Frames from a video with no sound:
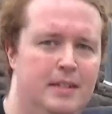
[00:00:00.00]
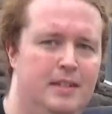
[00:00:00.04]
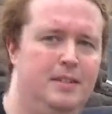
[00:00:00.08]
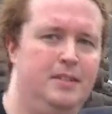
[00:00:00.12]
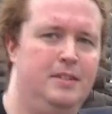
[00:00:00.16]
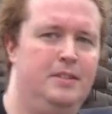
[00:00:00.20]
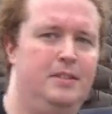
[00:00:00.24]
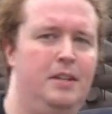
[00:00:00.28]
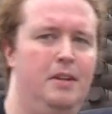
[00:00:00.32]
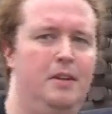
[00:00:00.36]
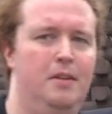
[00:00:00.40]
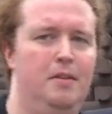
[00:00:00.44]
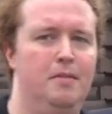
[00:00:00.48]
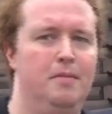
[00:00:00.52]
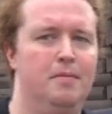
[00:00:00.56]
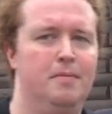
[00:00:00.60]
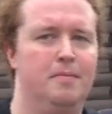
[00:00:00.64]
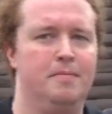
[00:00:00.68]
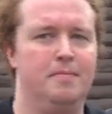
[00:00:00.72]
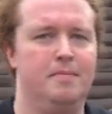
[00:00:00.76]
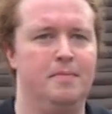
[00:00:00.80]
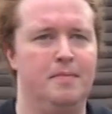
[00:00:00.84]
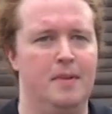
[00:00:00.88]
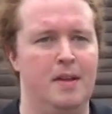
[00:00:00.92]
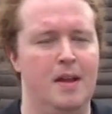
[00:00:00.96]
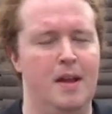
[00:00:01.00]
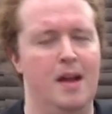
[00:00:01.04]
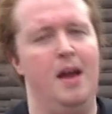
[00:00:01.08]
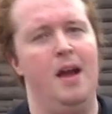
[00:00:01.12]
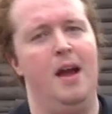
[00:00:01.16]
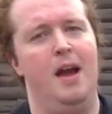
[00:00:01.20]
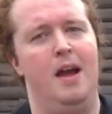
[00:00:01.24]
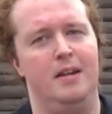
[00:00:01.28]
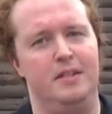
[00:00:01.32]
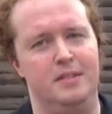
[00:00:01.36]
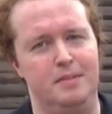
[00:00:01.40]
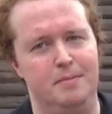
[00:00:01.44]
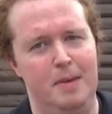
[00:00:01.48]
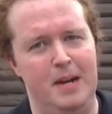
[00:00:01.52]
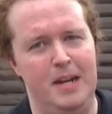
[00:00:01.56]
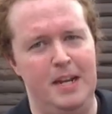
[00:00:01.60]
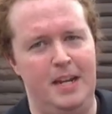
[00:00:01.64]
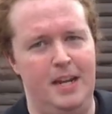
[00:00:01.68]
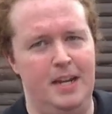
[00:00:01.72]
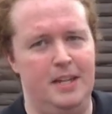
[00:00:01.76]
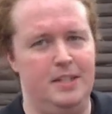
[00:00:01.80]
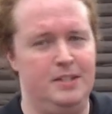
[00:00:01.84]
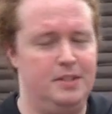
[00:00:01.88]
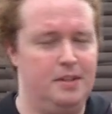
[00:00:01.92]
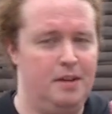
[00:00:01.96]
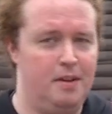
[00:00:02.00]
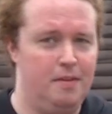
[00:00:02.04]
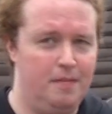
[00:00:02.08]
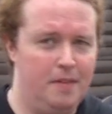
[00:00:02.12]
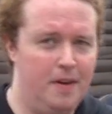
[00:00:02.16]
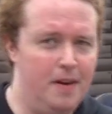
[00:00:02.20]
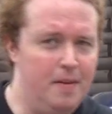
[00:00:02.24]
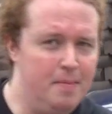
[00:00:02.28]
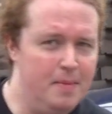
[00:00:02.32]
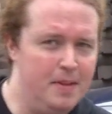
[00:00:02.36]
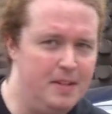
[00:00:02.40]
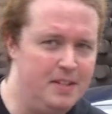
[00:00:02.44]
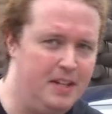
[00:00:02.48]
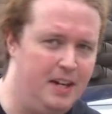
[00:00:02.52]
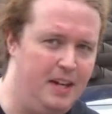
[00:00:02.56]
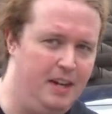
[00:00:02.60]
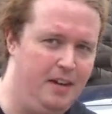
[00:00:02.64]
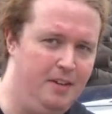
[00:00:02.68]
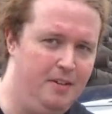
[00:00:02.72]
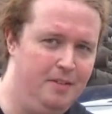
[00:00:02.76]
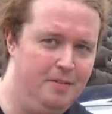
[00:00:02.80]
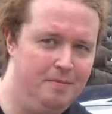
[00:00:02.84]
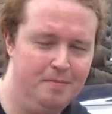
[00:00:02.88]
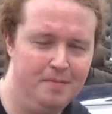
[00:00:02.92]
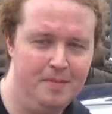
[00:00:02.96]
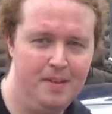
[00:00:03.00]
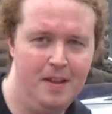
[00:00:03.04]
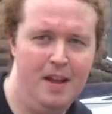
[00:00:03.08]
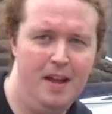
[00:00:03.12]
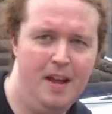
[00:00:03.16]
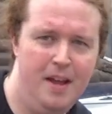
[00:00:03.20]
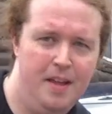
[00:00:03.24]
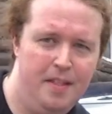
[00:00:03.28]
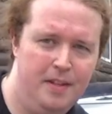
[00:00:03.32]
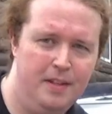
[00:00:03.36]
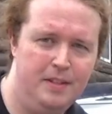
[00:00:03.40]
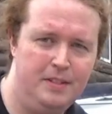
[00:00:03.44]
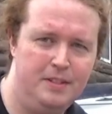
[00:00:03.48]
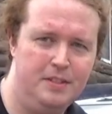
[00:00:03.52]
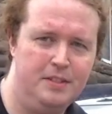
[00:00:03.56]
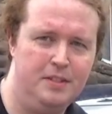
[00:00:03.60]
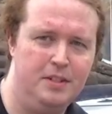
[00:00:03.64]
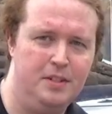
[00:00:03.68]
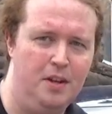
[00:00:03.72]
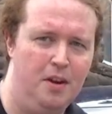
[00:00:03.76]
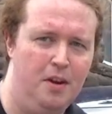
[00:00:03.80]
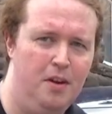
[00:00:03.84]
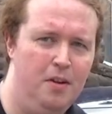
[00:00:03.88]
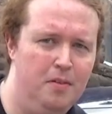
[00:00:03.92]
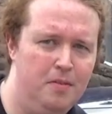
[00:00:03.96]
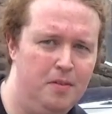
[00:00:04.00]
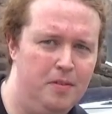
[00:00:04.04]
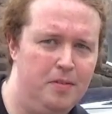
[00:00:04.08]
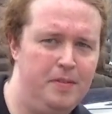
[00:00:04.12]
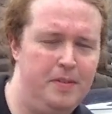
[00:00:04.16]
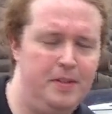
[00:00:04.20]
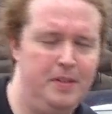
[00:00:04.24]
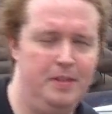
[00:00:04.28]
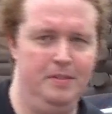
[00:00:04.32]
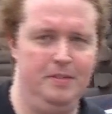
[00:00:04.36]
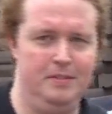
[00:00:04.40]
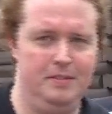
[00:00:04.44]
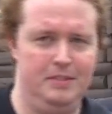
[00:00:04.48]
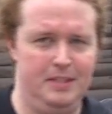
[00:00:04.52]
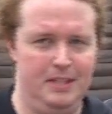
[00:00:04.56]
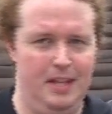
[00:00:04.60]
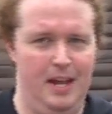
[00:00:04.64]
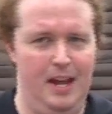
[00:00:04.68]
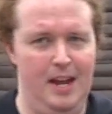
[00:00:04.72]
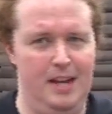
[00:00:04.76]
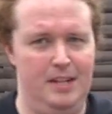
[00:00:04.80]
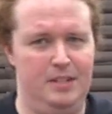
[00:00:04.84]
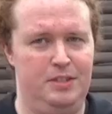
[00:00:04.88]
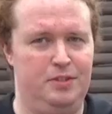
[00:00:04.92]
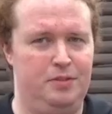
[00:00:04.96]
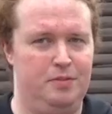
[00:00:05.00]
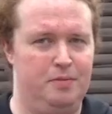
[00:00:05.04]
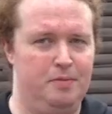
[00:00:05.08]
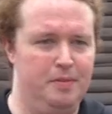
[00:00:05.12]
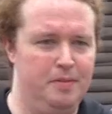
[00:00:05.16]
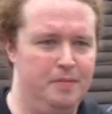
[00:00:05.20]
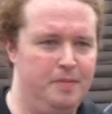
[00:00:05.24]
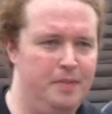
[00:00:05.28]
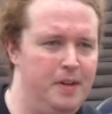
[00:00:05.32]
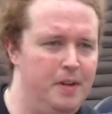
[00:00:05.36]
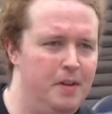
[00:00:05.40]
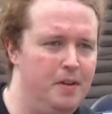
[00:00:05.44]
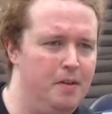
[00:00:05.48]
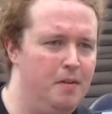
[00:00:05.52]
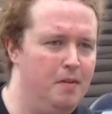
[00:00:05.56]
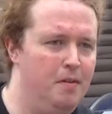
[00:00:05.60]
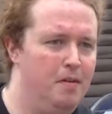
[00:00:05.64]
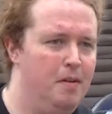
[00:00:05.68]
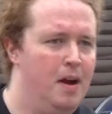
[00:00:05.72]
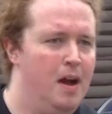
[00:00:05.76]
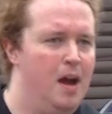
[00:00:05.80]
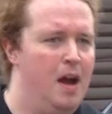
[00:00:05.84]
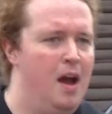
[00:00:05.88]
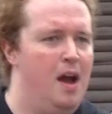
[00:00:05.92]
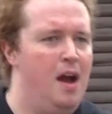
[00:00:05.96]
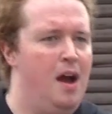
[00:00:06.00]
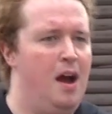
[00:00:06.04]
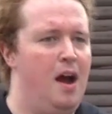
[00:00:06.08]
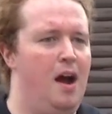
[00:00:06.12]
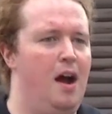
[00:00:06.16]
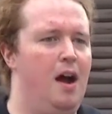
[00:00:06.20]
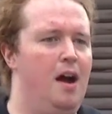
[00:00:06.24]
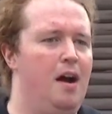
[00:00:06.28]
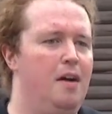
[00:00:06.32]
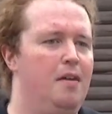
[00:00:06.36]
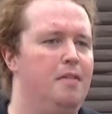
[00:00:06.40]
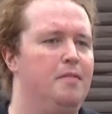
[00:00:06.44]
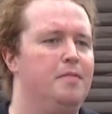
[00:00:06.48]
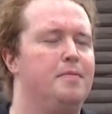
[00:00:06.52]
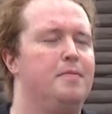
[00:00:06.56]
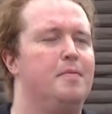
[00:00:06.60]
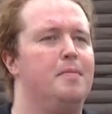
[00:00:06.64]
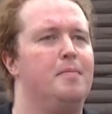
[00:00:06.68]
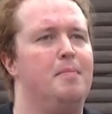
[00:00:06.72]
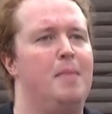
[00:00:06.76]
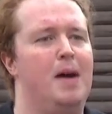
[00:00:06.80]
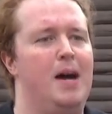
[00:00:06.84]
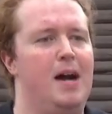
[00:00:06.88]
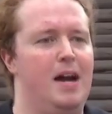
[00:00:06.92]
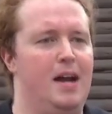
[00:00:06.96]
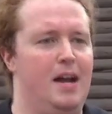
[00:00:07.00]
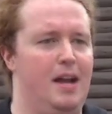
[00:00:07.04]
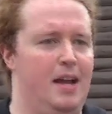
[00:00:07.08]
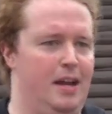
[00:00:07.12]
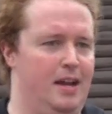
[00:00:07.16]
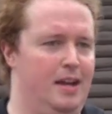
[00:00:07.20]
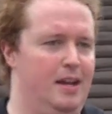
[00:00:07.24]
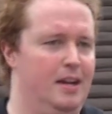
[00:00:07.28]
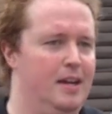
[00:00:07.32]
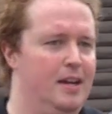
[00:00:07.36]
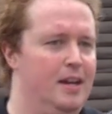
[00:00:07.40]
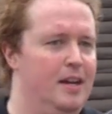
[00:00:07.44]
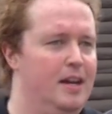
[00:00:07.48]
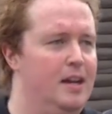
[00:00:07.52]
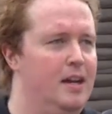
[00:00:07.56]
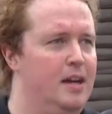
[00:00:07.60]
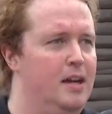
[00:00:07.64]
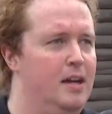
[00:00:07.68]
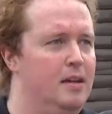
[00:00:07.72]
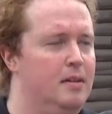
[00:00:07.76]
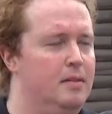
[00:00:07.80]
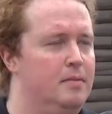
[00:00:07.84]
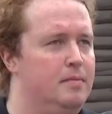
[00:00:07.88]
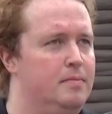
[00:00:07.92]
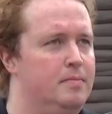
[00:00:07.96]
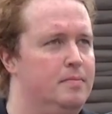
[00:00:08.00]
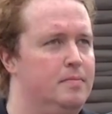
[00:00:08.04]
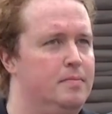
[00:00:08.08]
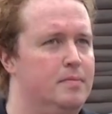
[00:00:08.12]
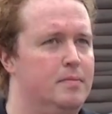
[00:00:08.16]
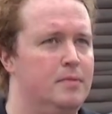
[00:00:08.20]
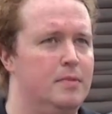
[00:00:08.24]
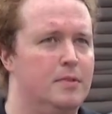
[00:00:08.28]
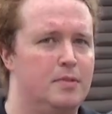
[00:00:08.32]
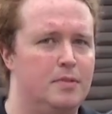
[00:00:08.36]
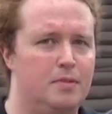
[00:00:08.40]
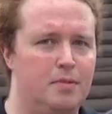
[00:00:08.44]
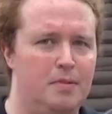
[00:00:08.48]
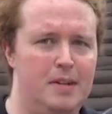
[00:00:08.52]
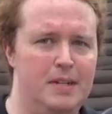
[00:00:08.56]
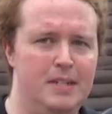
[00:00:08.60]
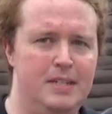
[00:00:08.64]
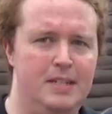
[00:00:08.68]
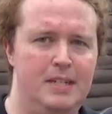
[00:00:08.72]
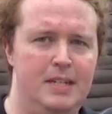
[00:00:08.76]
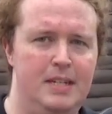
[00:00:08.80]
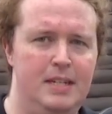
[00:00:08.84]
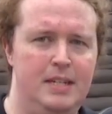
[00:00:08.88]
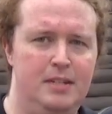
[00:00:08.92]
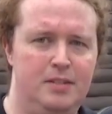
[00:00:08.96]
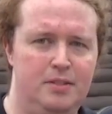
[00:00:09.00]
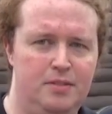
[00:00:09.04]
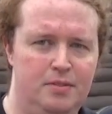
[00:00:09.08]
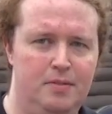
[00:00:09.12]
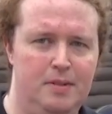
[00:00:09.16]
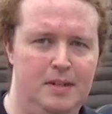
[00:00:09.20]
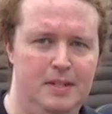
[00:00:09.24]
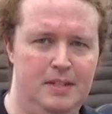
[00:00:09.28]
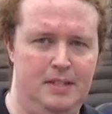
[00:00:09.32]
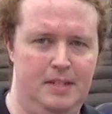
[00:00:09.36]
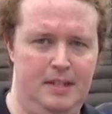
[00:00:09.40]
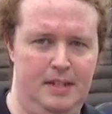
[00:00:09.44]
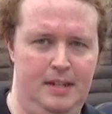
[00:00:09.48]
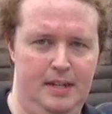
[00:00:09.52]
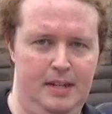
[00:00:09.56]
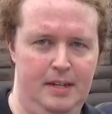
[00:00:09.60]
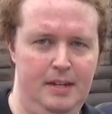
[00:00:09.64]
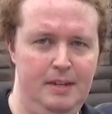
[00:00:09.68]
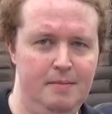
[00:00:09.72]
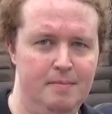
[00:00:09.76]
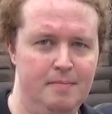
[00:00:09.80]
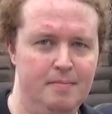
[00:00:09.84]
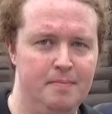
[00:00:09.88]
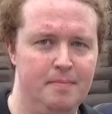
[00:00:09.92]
So, as you might guess from the title, this is an overview slash review of my 2020